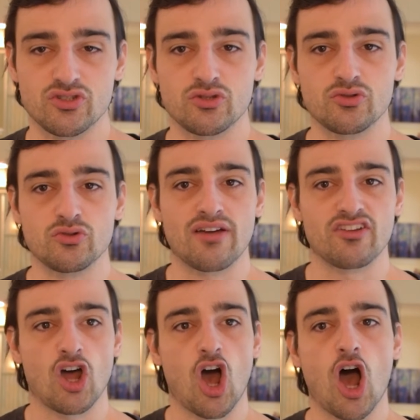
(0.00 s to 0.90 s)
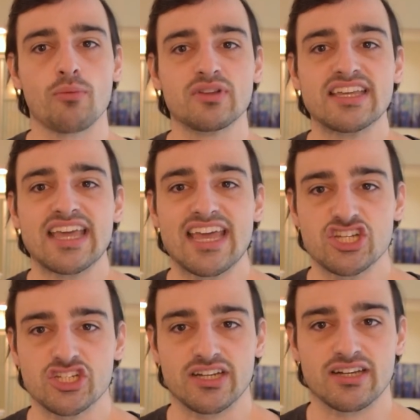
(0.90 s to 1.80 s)
you have an
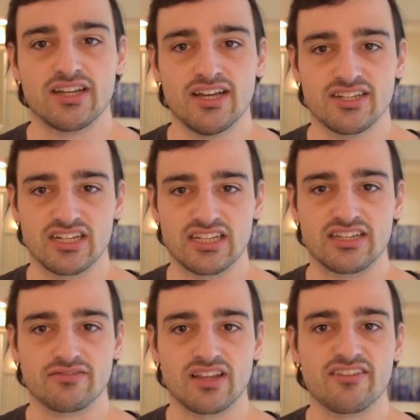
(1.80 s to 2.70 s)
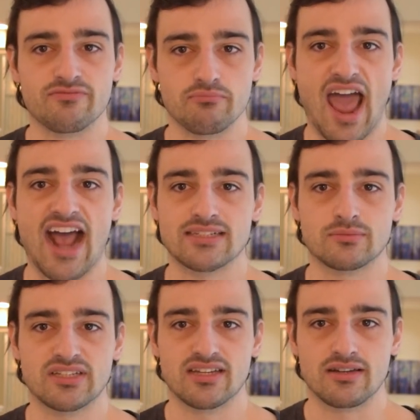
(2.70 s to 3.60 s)
obligation to live life
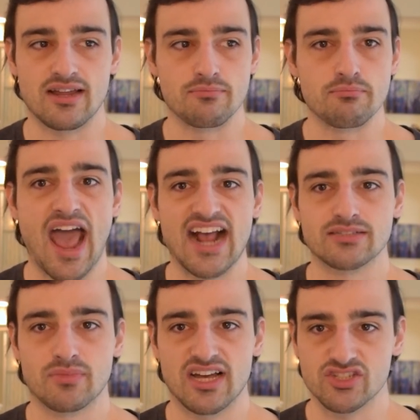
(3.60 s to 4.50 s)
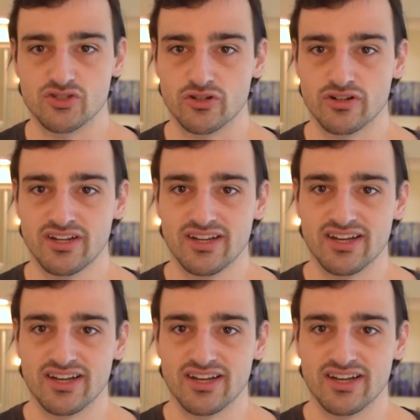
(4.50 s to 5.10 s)
maximally and maximize your